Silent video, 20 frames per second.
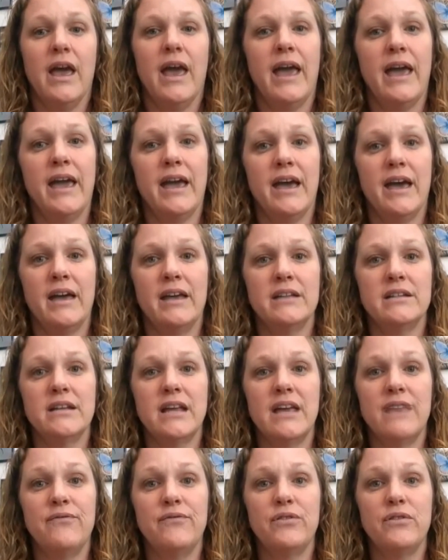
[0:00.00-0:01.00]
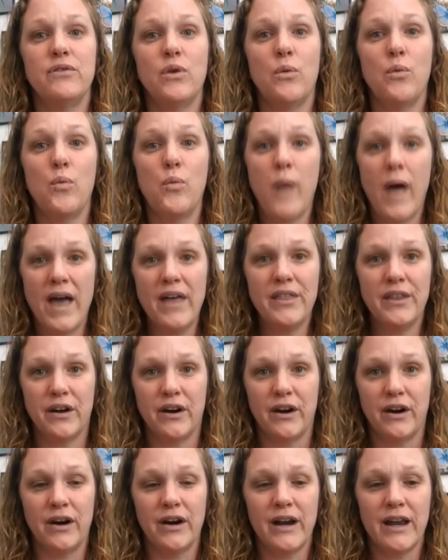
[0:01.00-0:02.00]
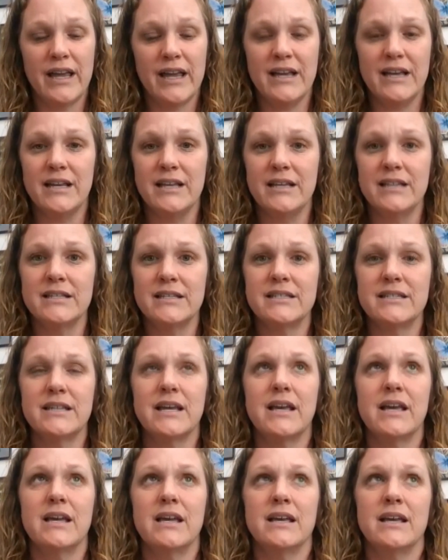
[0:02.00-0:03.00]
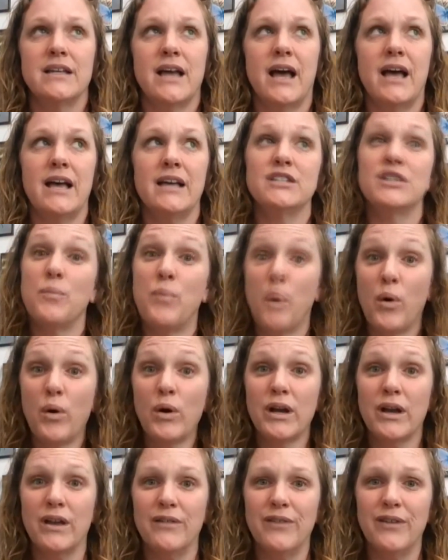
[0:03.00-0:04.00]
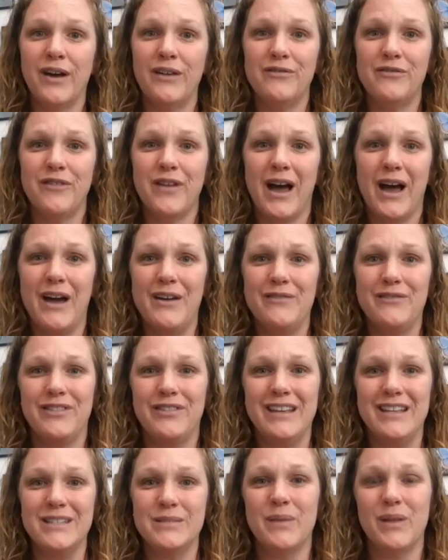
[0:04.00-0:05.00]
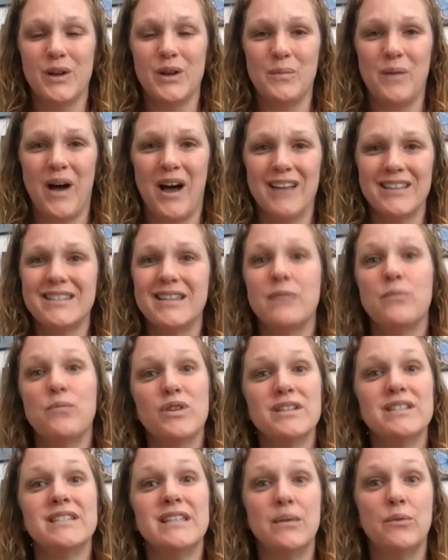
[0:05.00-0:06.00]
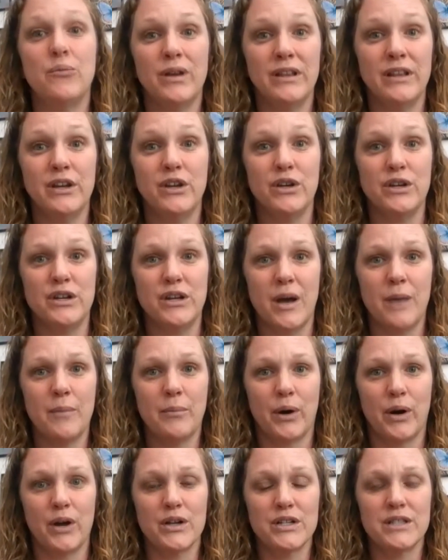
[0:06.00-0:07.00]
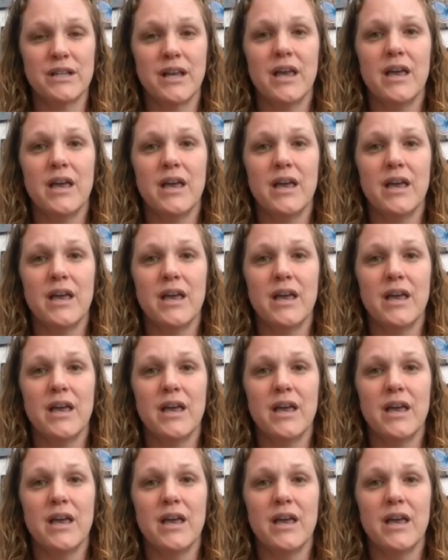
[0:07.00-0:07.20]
And if the weather is uh, supportive of, of these Miller moths, then we'll see really good numbers,